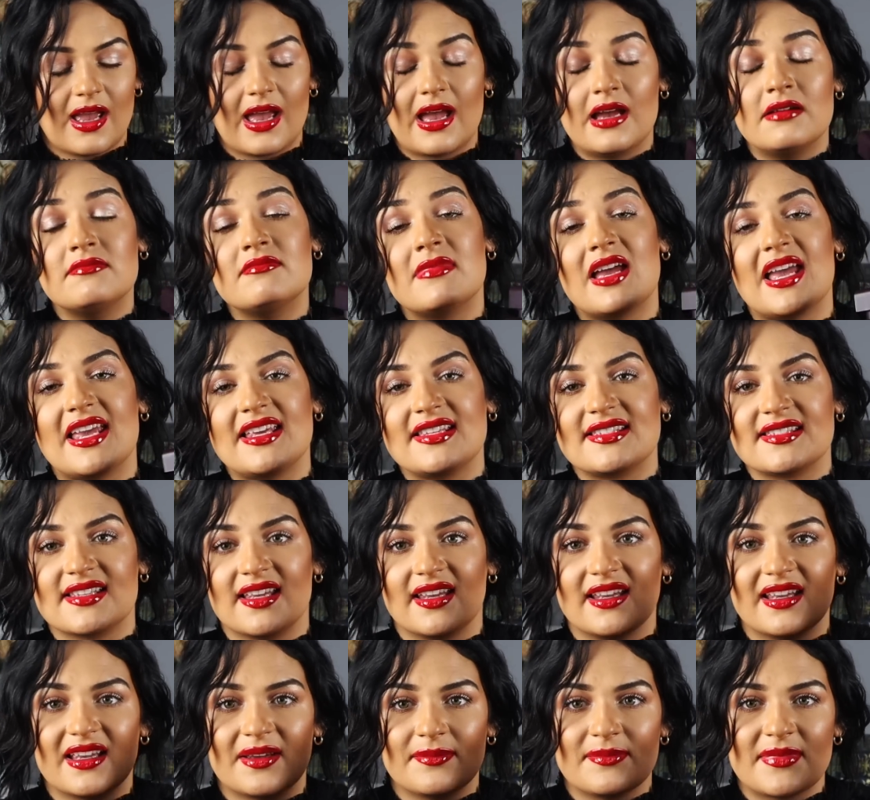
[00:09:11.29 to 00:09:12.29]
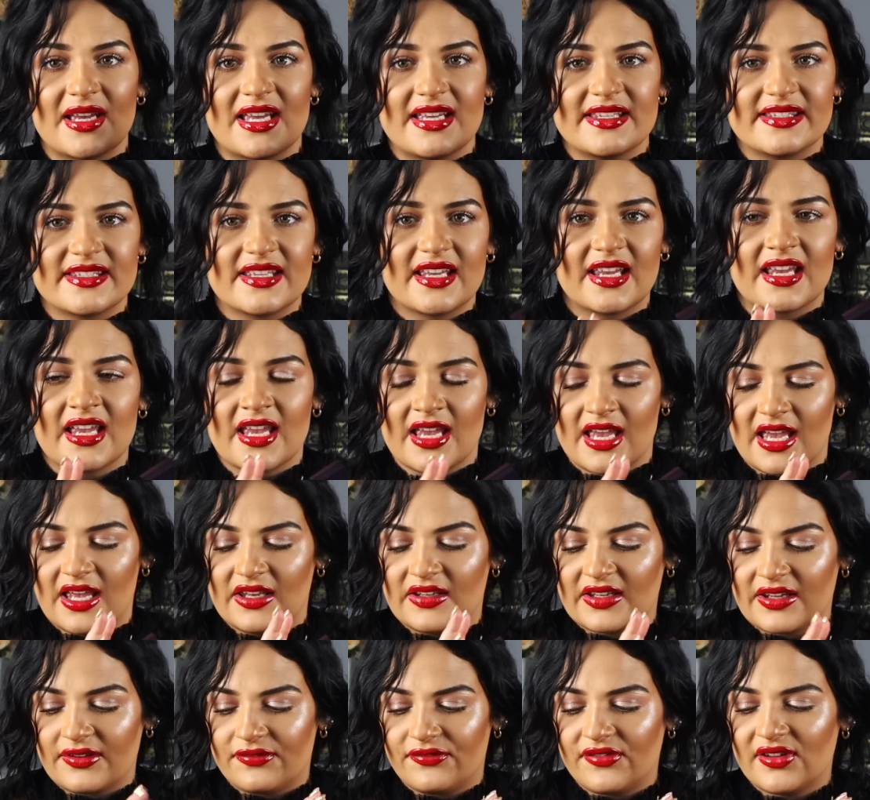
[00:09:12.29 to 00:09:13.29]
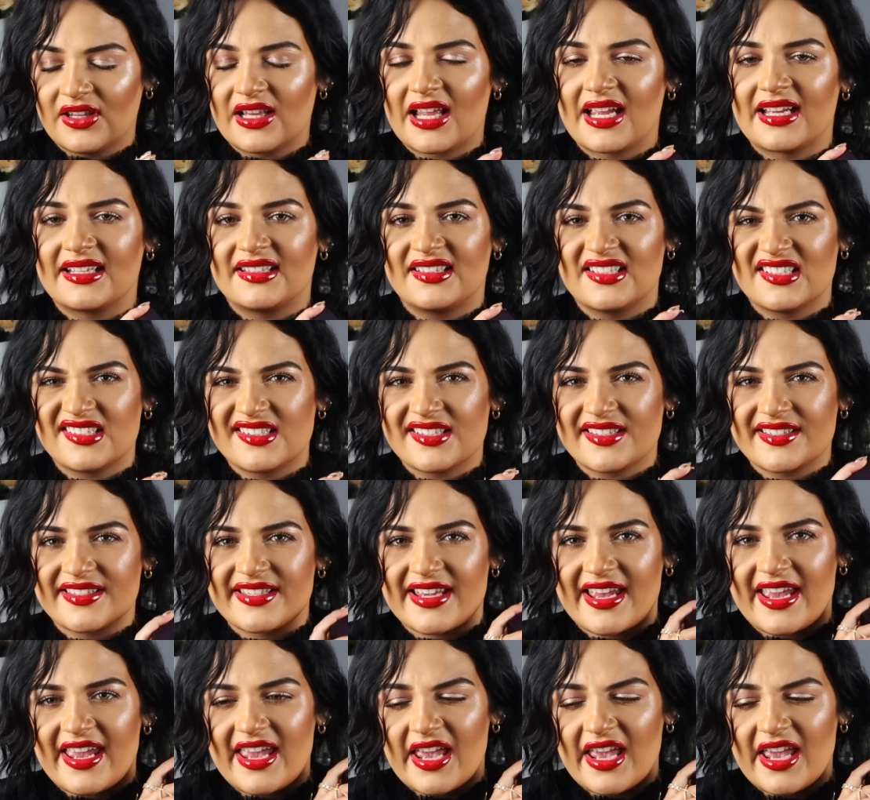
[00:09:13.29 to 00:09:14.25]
Amazing. And I feel like this is